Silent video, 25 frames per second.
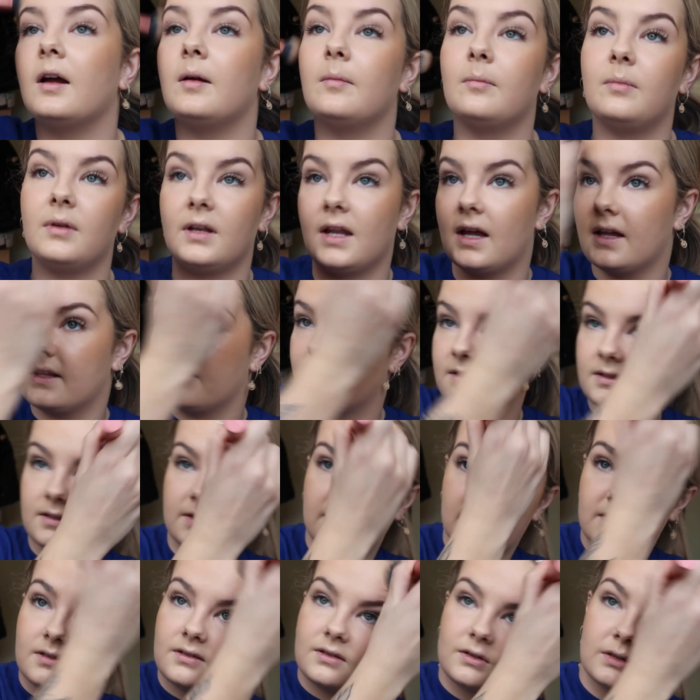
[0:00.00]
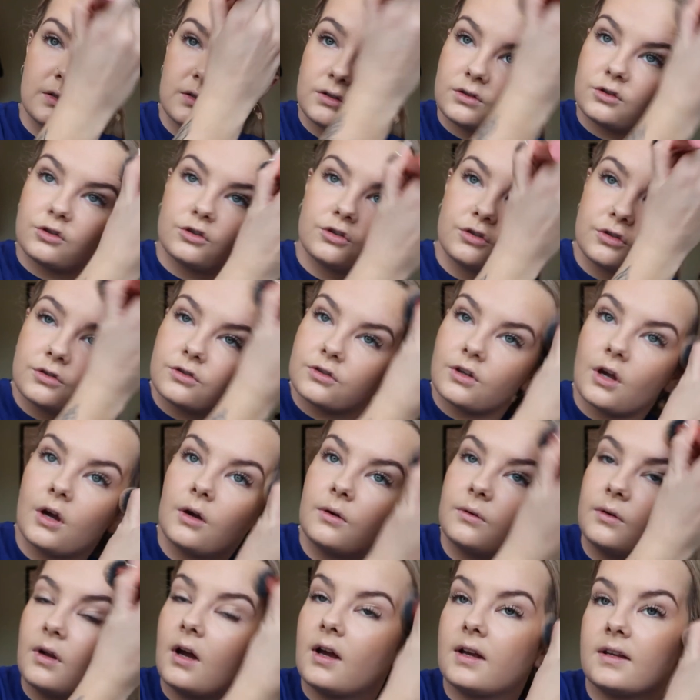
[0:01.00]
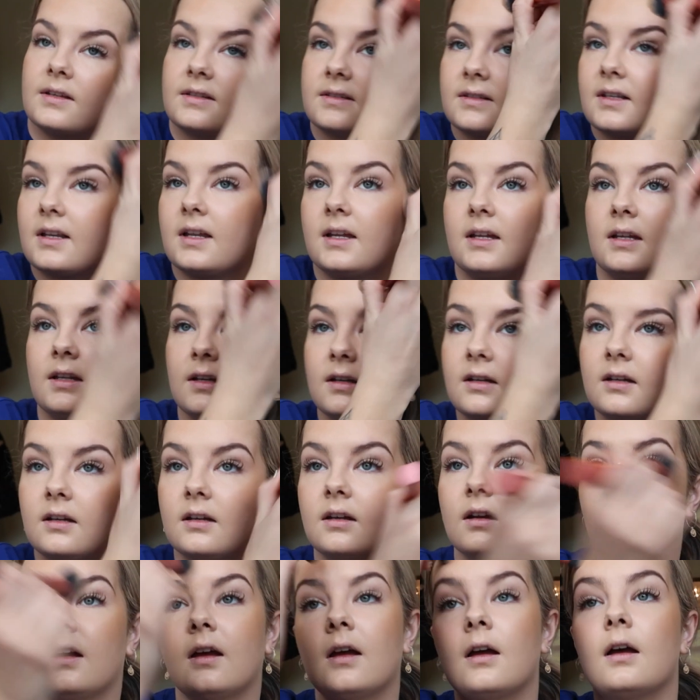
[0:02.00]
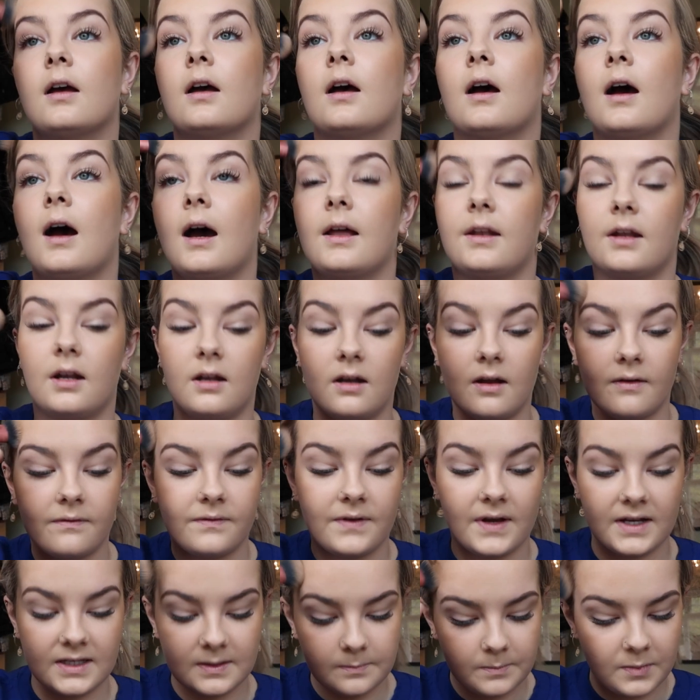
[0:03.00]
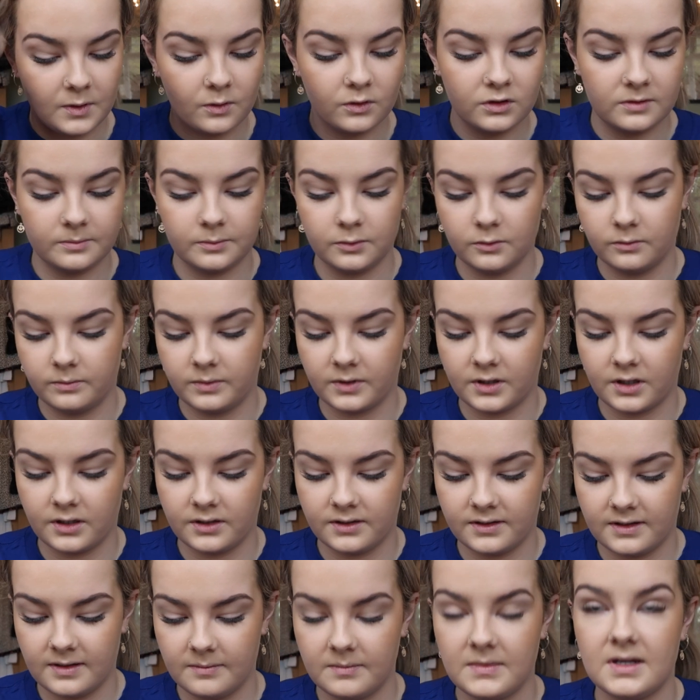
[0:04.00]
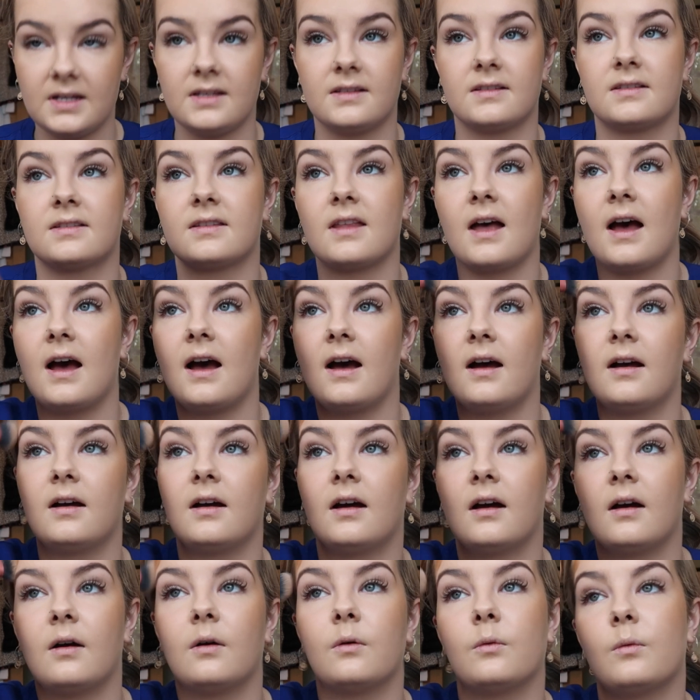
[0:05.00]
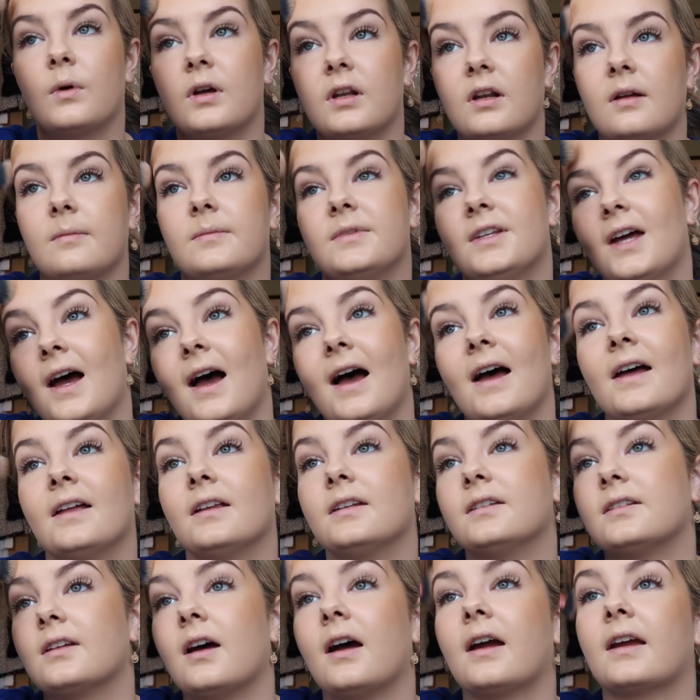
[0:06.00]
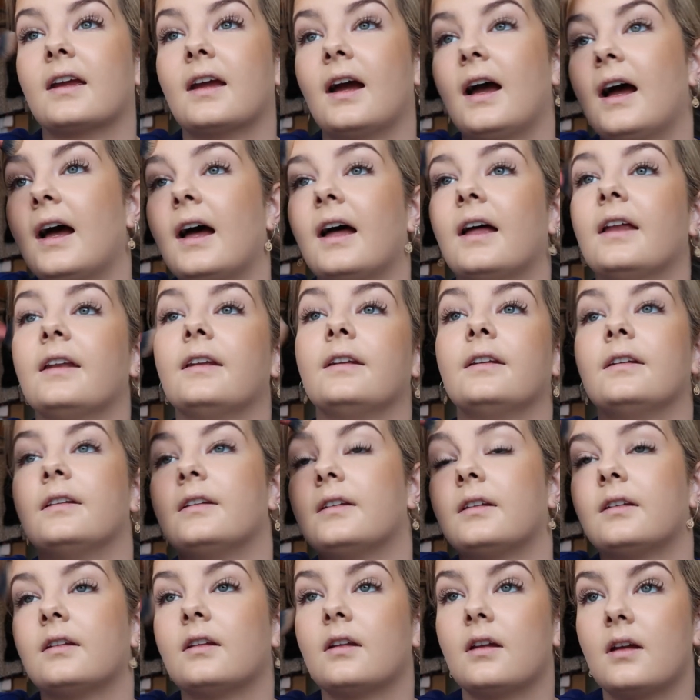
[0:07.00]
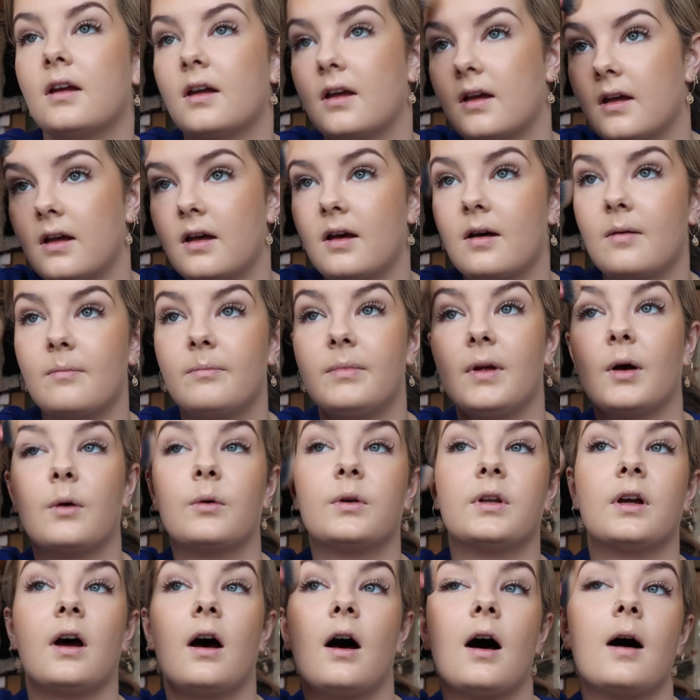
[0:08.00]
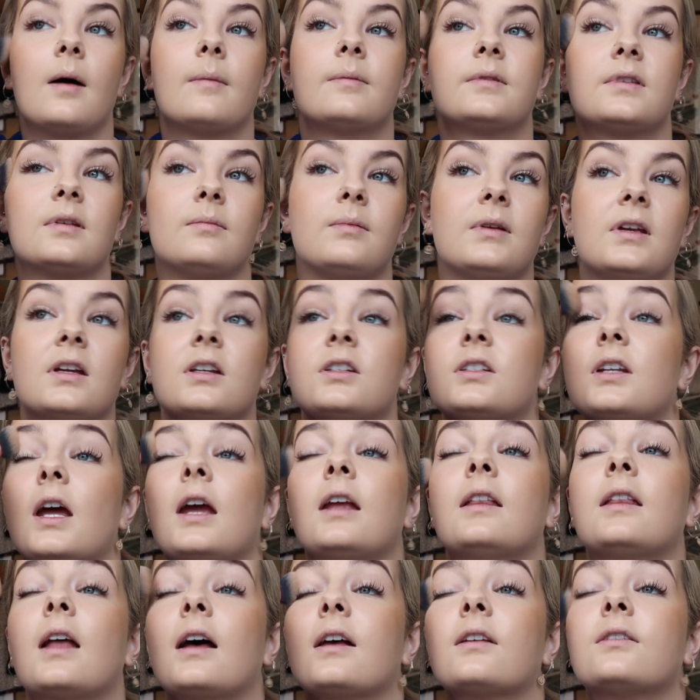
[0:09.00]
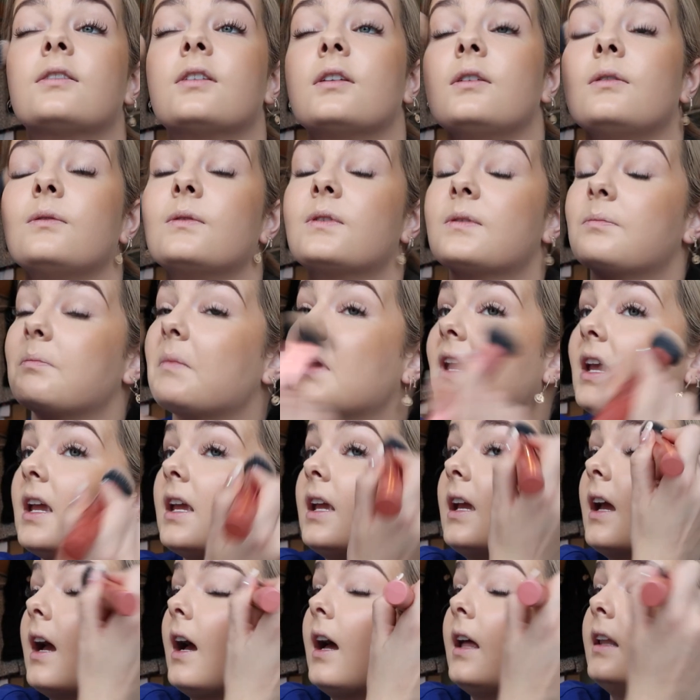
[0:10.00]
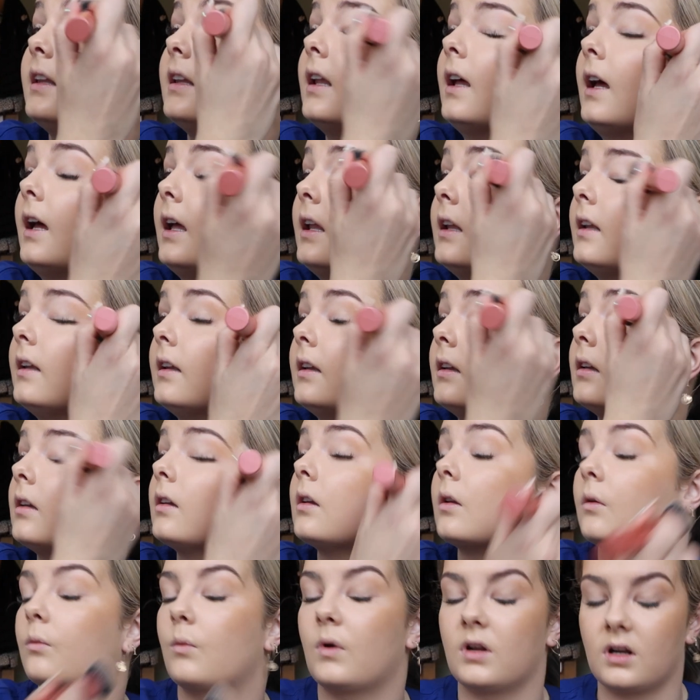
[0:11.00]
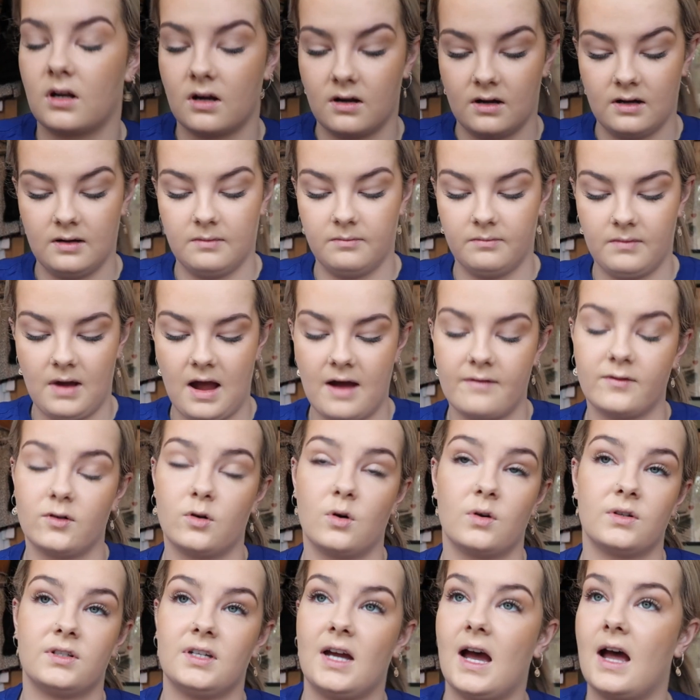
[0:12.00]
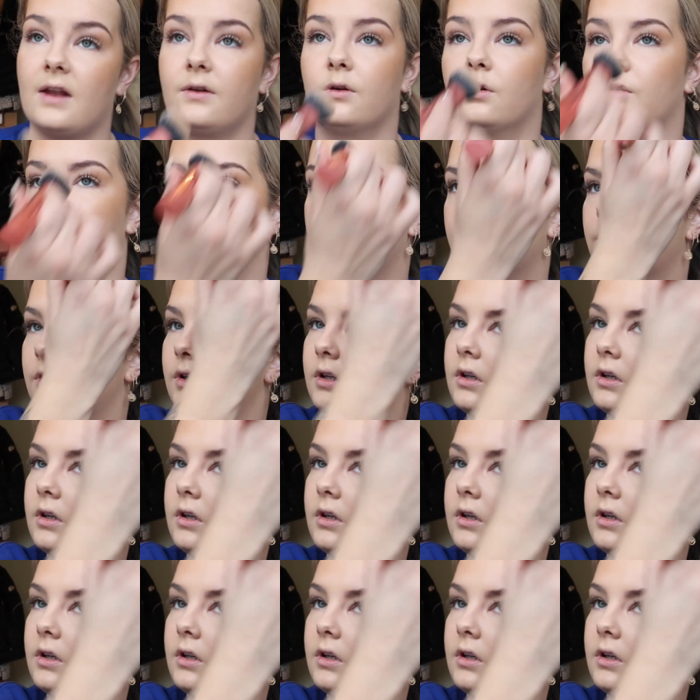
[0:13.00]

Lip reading: it blends so nicely. And I love that it's buildable because it means that when I'm tanned I can build it up to be a shade that suits me, and then when I haven't got tan on